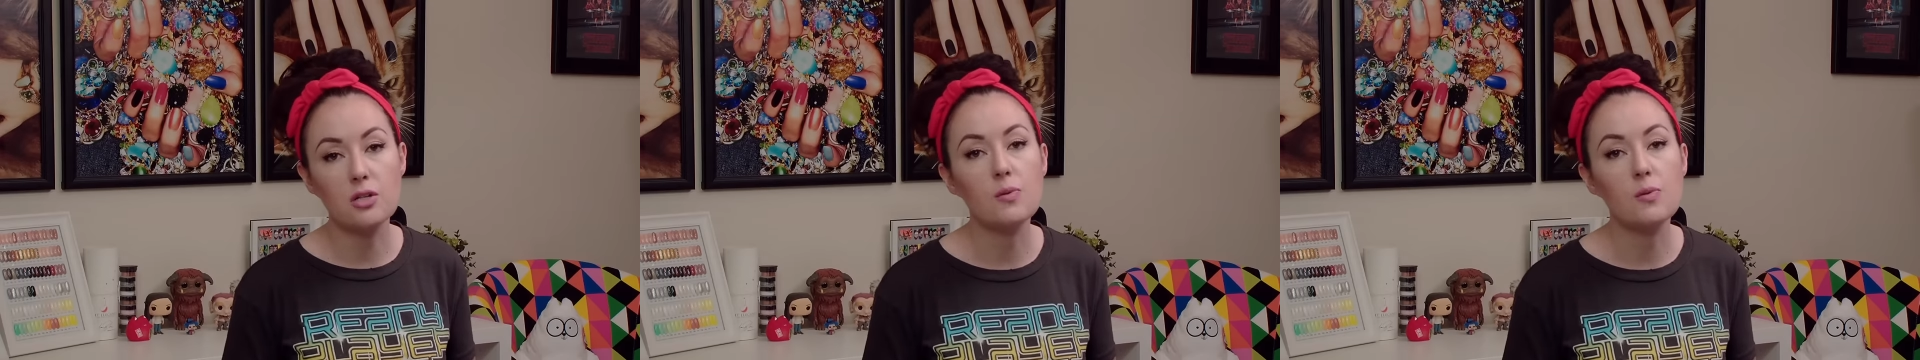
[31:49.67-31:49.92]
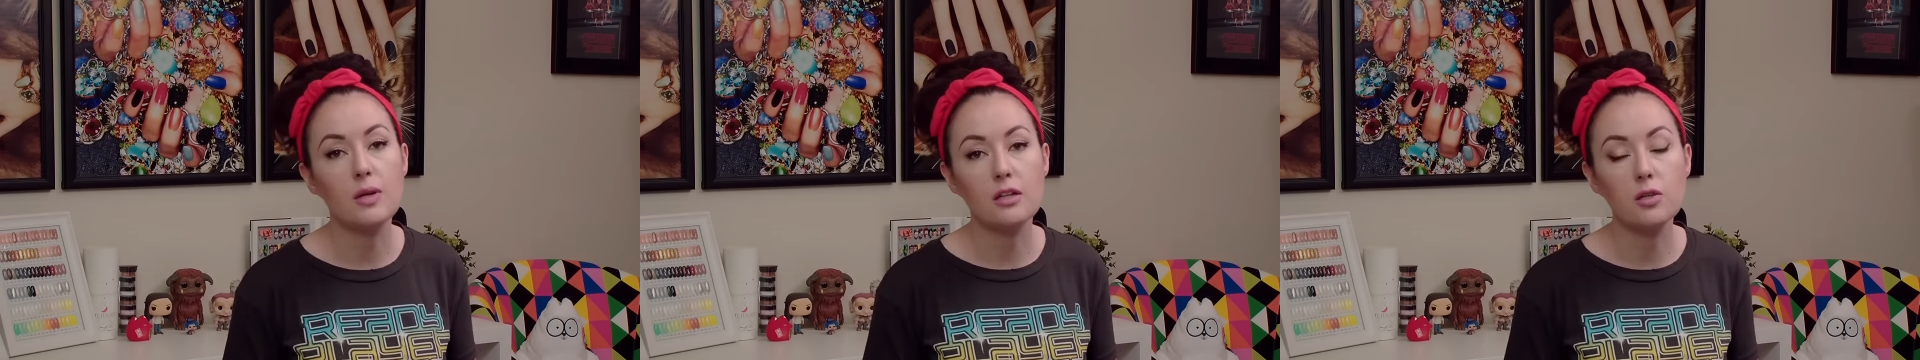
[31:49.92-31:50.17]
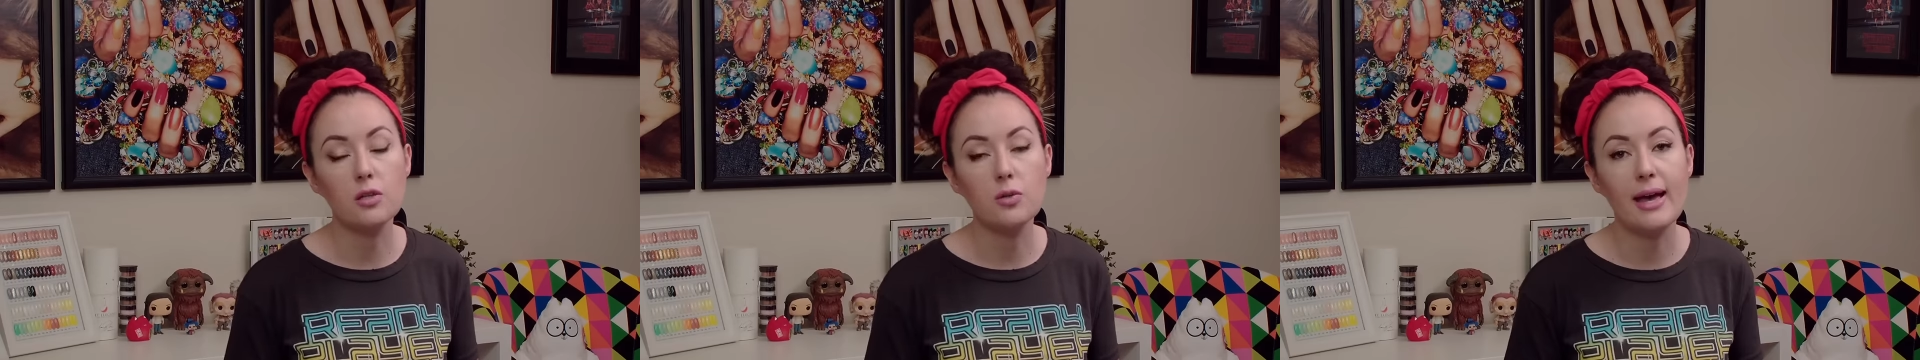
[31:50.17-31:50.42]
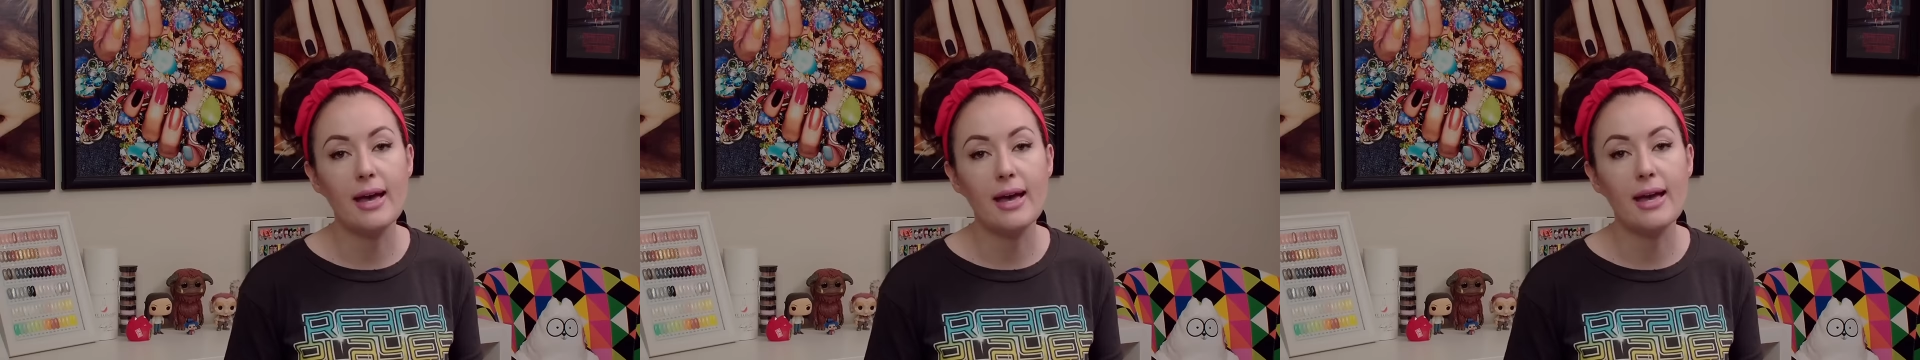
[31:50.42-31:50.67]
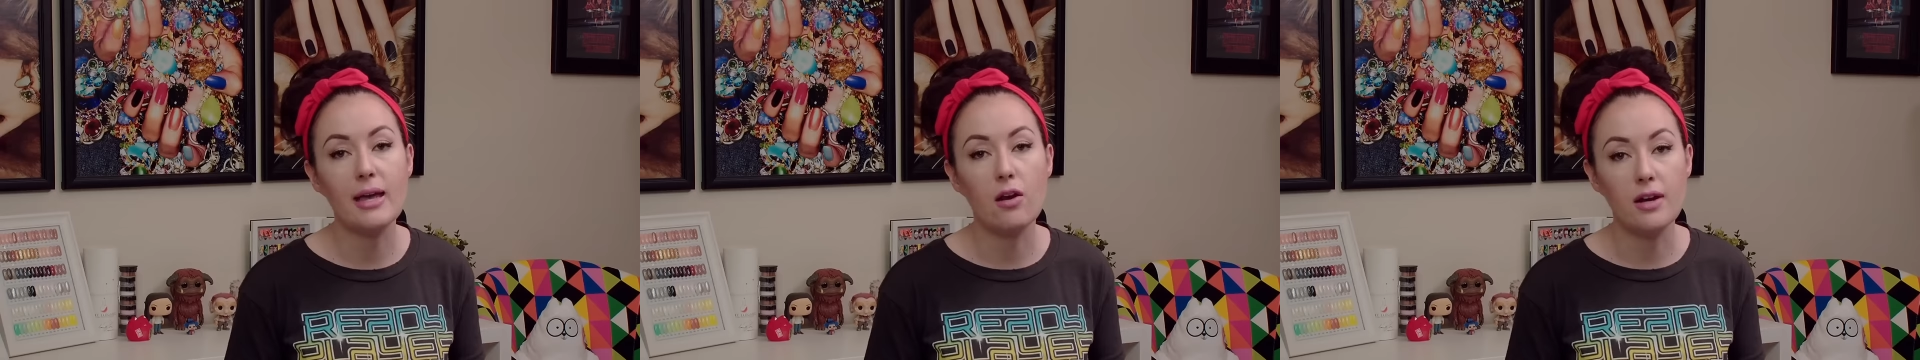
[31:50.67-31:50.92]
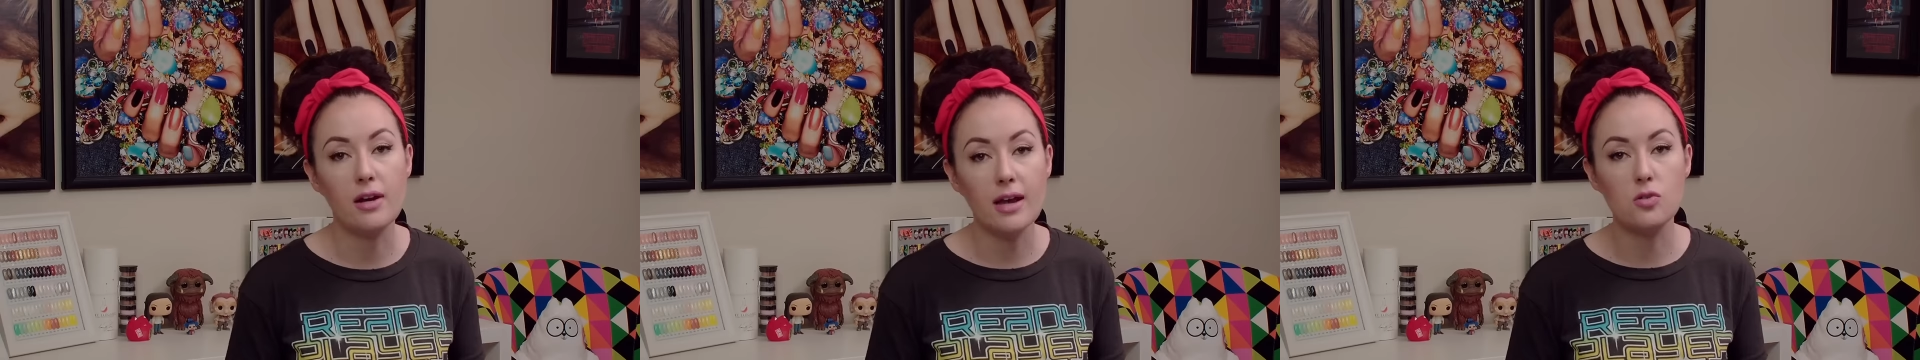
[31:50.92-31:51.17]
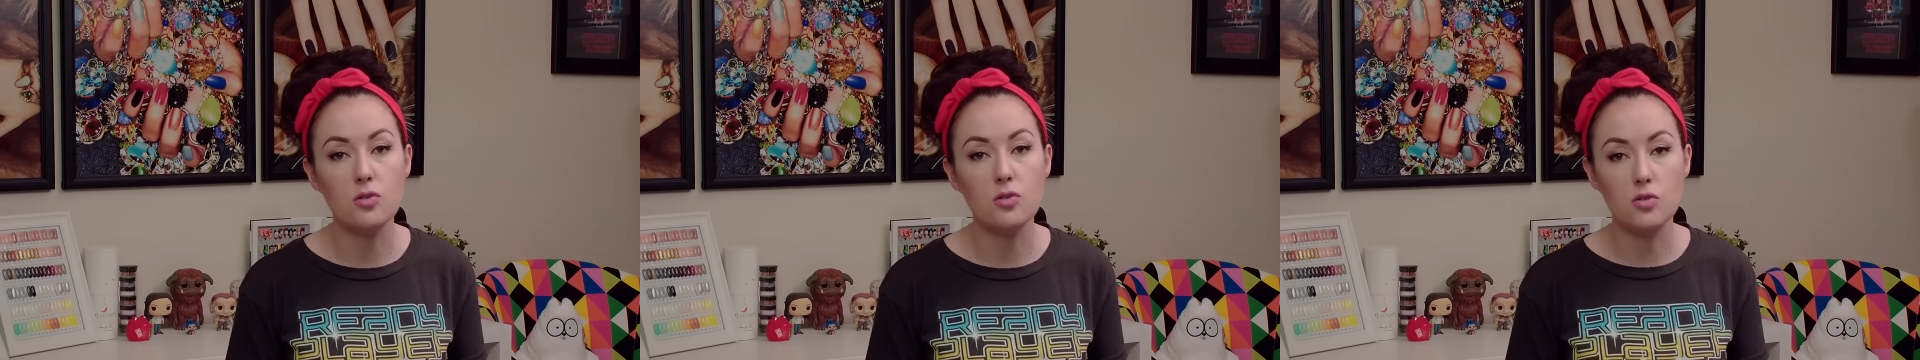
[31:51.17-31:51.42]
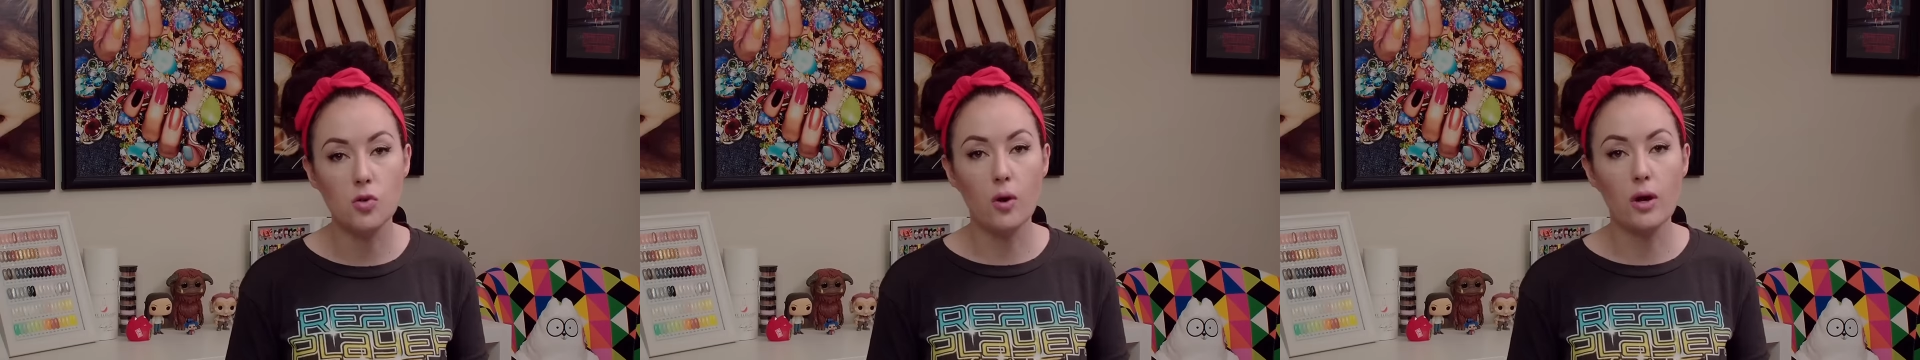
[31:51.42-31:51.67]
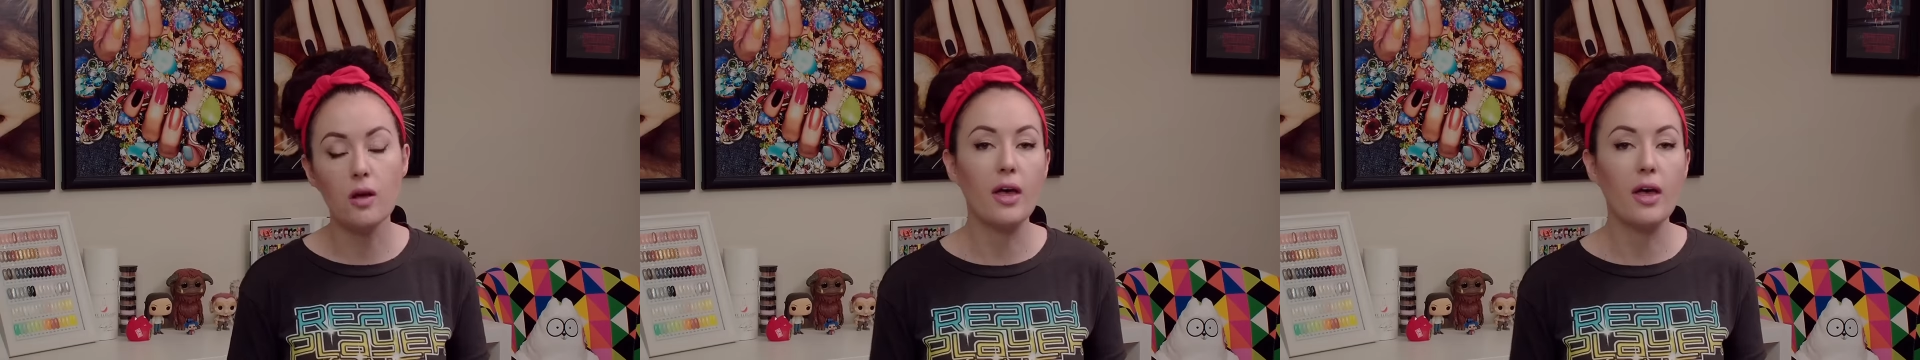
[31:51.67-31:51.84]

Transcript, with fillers: to include that in our next tutorial.